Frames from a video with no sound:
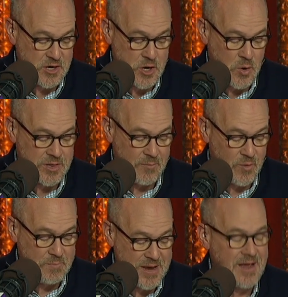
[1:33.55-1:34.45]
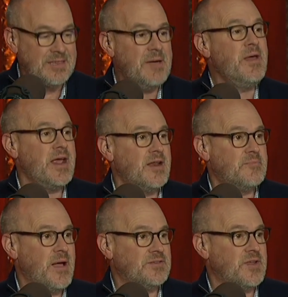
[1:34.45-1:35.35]
and no club would be
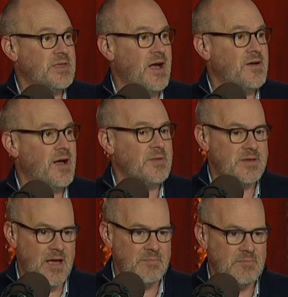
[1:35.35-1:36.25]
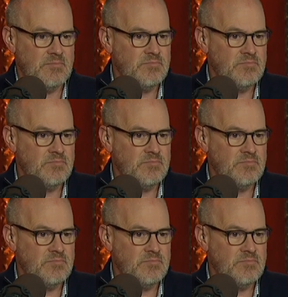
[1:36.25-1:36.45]
eliminated based on the outcome of the game.